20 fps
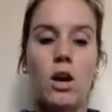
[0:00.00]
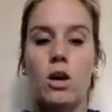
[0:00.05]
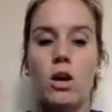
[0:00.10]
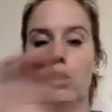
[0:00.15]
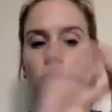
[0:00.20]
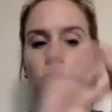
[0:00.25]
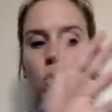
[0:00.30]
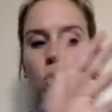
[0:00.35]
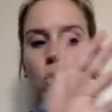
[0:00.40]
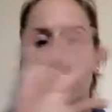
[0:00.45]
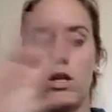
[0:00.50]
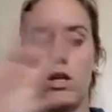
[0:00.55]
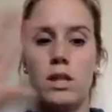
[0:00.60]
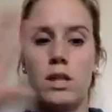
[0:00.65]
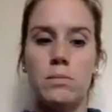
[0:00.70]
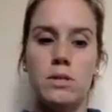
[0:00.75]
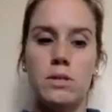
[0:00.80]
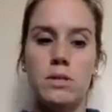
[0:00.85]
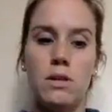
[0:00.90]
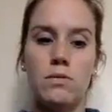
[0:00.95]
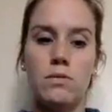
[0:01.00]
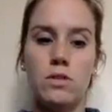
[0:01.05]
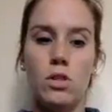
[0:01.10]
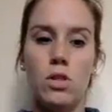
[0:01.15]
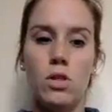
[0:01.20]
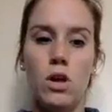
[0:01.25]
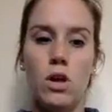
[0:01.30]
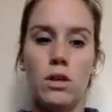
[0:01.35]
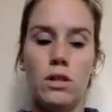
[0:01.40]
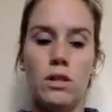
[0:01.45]
assorting themselves
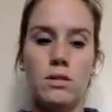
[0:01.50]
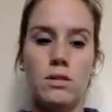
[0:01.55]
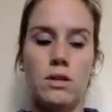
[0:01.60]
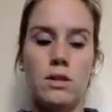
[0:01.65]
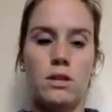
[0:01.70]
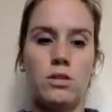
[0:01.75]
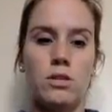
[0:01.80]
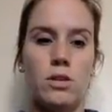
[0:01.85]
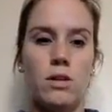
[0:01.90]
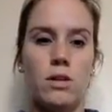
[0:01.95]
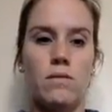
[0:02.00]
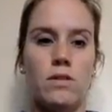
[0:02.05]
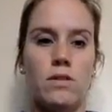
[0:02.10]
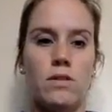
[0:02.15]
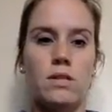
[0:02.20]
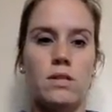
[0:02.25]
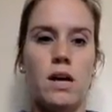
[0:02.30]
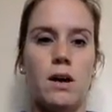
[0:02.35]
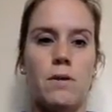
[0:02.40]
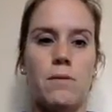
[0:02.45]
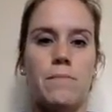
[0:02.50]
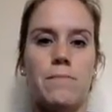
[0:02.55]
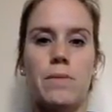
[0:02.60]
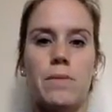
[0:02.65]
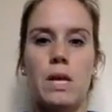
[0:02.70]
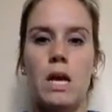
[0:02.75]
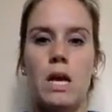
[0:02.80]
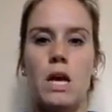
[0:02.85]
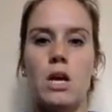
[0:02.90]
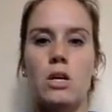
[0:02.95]
along the center of the cell.
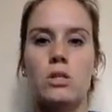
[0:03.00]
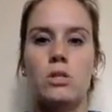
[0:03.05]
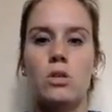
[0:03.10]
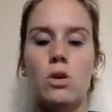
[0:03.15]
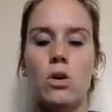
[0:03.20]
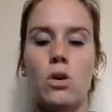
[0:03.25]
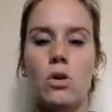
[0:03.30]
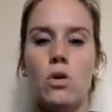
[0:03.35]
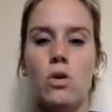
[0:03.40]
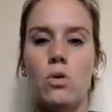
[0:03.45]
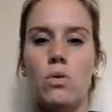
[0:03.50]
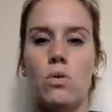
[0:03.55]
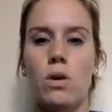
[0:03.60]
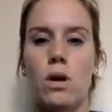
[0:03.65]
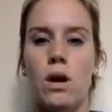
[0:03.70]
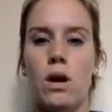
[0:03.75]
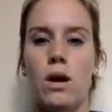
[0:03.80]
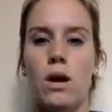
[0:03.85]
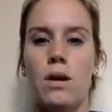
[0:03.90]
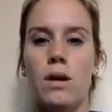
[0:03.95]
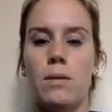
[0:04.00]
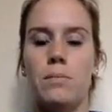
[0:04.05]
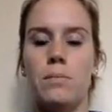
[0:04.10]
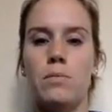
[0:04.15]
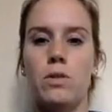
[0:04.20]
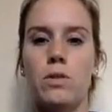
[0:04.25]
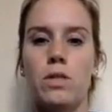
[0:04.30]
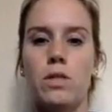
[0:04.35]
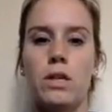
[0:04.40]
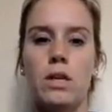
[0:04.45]
So
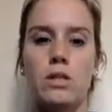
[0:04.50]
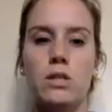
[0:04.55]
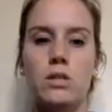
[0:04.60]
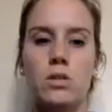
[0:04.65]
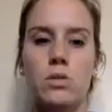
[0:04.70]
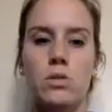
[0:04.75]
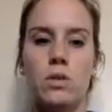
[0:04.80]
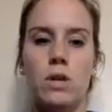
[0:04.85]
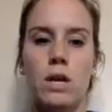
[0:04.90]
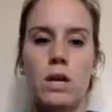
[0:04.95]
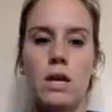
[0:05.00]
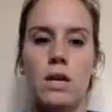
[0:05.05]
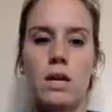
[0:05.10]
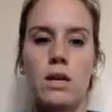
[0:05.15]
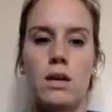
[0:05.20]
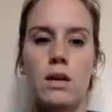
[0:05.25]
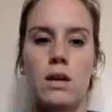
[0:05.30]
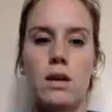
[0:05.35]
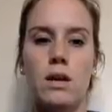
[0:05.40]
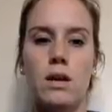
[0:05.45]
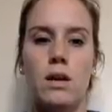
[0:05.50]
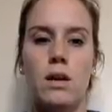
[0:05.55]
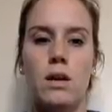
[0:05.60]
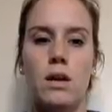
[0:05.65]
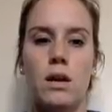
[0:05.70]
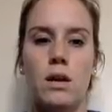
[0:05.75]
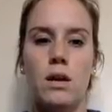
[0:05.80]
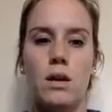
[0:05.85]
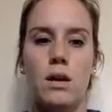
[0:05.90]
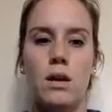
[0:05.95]
with these 3
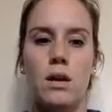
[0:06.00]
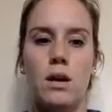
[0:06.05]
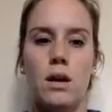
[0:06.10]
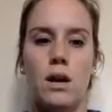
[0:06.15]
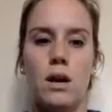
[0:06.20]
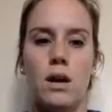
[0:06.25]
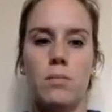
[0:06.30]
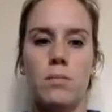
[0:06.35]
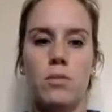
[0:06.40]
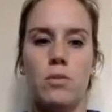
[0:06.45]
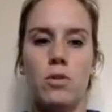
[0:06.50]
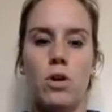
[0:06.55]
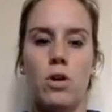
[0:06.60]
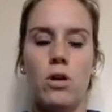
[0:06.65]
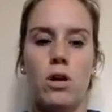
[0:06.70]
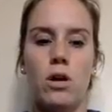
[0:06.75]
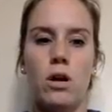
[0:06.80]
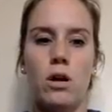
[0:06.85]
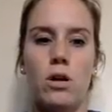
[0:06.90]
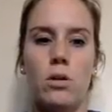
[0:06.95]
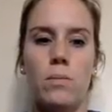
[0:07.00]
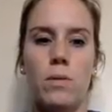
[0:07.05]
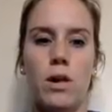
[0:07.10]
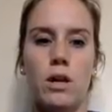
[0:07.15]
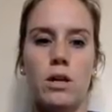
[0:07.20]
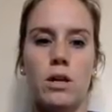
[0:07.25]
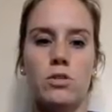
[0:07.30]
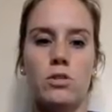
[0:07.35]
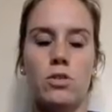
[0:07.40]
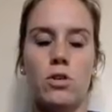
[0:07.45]

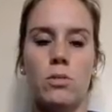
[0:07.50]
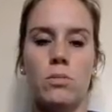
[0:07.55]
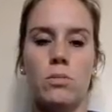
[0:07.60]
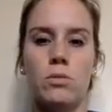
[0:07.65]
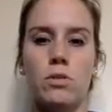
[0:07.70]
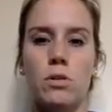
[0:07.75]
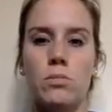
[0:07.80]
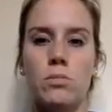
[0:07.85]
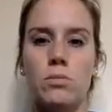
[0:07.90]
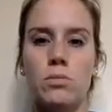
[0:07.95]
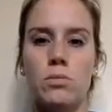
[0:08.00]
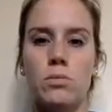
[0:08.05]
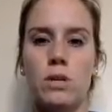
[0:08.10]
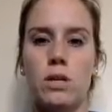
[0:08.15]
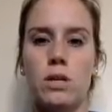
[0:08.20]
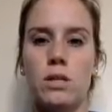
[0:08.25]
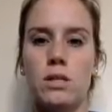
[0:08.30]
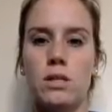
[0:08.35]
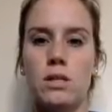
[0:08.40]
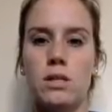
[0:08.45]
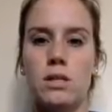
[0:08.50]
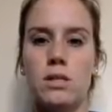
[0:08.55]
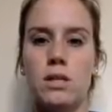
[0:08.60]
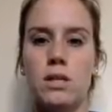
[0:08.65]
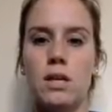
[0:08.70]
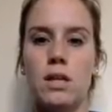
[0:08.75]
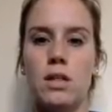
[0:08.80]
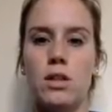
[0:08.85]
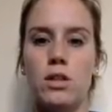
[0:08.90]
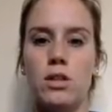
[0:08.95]
homologous chromosomes, we're going to
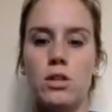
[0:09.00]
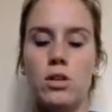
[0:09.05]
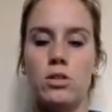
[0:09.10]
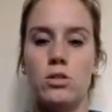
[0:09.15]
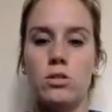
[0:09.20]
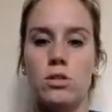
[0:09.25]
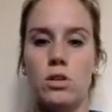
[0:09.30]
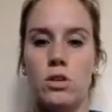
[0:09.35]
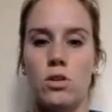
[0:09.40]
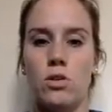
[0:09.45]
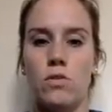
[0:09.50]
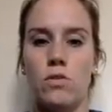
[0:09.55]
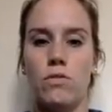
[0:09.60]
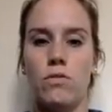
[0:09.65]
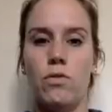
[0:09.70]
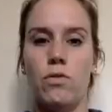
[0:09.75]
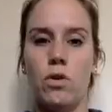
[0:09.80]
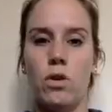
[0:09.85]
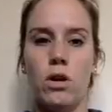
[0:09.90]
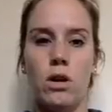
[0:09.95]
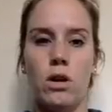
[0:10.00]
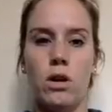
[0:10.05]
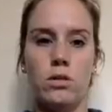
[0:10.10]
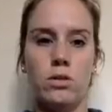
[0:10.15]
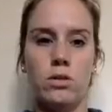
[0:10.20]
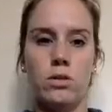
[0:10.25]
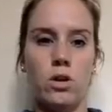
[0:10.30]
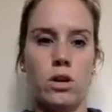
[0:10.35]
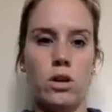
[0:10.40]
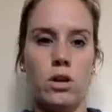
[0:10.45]
see that there's 4
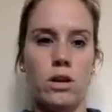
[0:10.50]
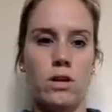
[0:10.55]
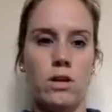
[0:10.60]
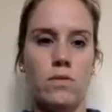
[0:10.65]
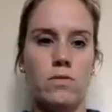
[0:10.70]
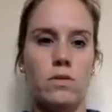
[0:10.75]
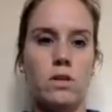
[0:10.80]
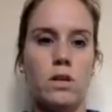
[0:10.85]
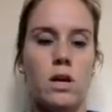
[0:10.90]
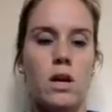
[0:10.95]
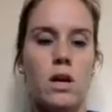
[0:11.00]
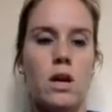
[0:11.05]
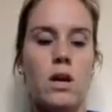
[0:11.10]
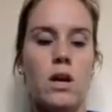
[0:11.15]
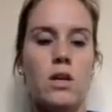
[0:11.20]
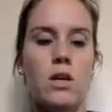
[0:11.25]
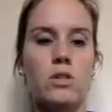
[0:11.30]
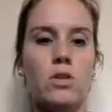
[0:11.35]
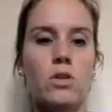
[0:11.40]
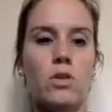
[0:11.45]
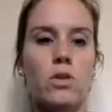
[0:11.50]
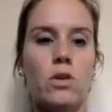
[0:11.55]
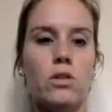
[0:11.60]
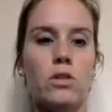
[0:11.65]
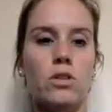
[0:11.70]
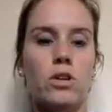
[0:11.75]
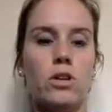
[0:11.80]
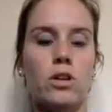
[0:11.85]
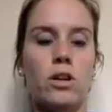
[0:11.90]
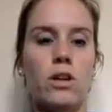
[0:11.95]
alternatives. So in
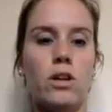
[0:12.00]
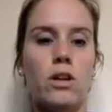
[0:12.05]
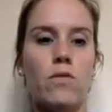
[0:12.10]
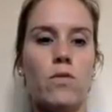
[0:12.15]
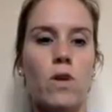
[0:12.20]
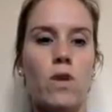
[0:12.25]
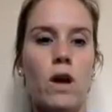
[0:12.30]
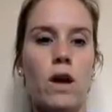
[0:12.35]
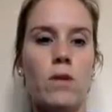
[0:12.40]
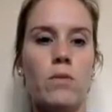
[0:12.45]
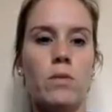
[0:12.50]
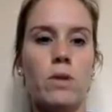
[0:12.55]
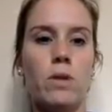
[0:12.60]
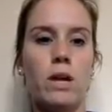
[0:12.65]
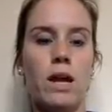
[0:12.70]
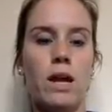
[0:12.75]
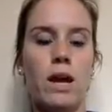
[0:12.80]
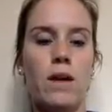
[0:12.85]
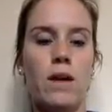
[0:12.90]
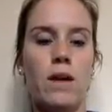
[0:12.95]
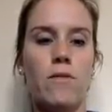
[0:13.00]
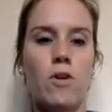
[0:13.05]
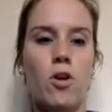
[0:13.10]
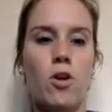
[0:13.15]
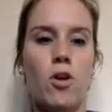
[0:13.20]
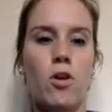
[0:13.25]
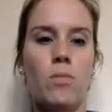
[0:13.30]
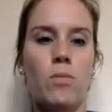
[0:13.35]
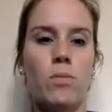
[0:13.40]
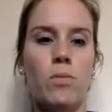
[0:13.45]
alternative 1, we're going to have
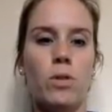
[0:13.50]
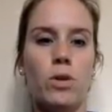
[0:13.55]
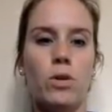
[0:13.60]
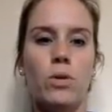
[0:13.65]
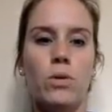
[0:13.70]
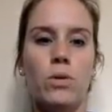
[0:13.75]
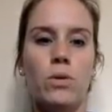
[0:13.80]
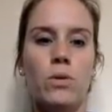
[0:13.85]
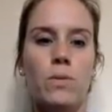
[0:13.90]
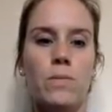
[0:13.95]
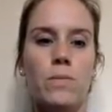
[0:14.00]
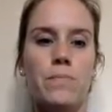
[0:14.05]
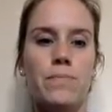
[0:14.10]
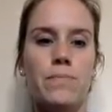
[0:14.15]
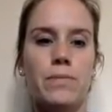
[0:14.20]
all blue